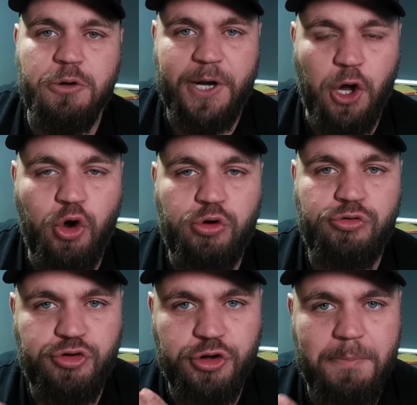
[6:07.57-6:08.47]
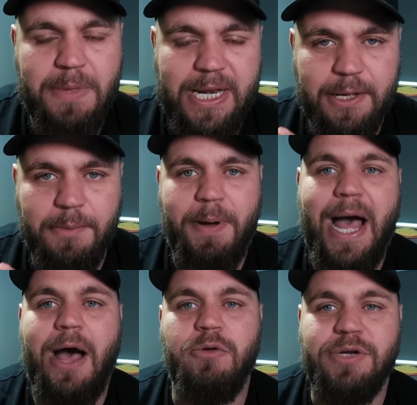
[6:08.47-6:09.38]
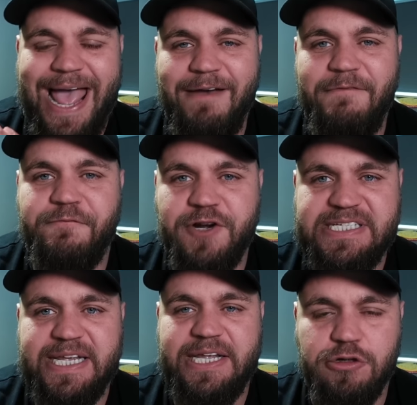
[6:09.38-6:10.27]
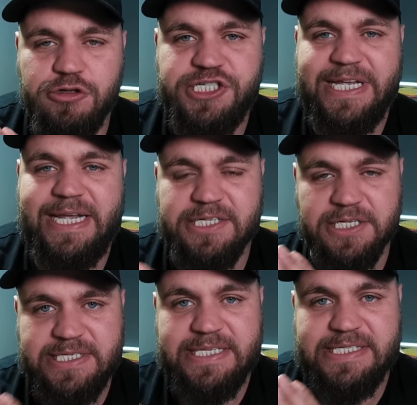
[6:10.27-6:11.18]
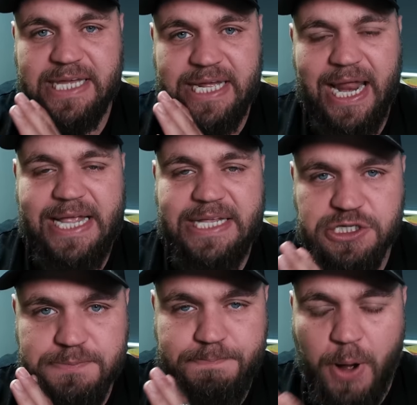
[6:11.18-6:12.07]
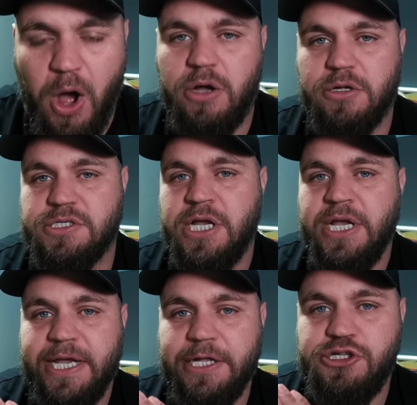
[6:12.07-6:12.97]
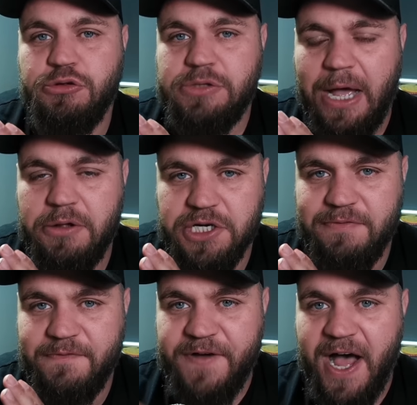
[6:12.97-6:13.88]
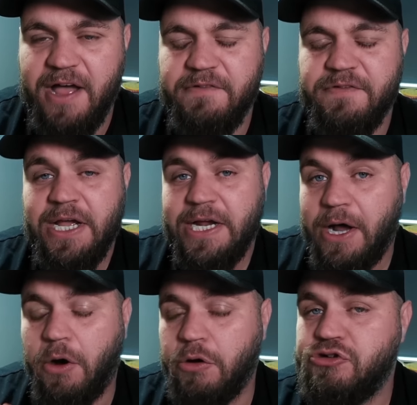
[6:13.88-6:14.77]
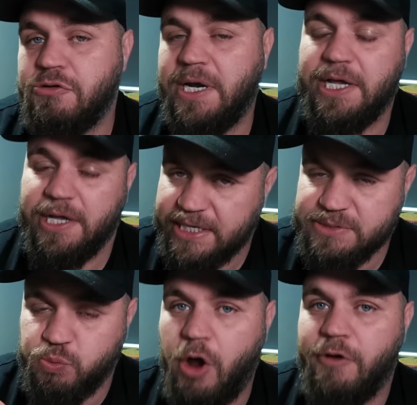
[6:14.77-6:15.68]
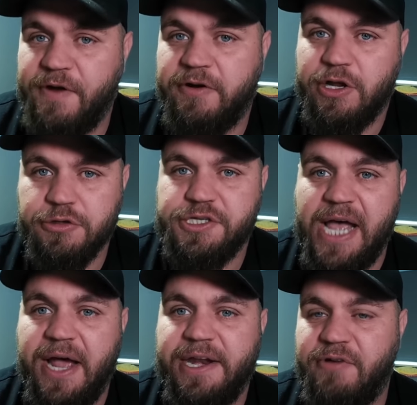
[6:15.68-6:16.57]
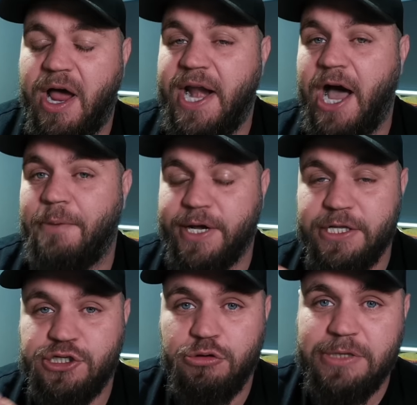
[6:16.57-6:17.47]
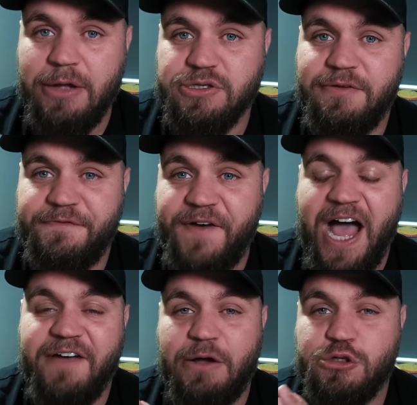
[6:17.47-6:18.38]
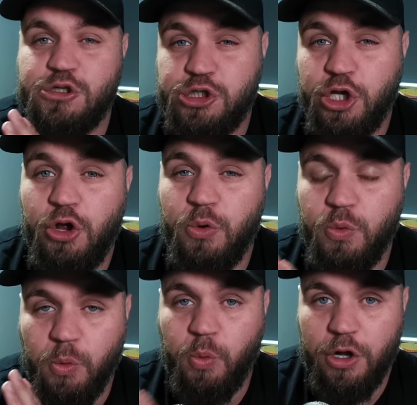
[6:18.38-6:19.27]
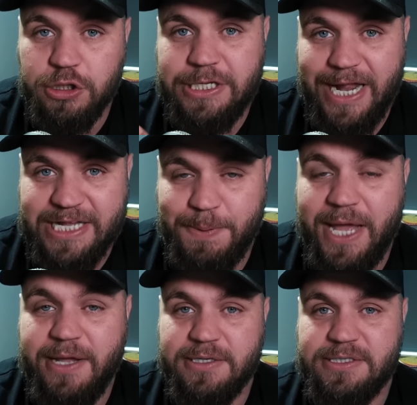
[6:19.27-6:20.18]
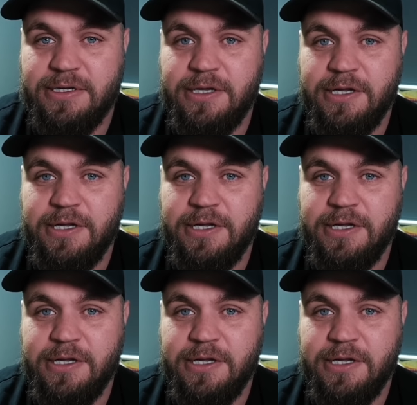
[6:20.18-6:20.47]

have been £100 million every single season since the Glazers bought us in 2005. Now, £100 million is one very good signing right now, but in 2005, that was two world-class players.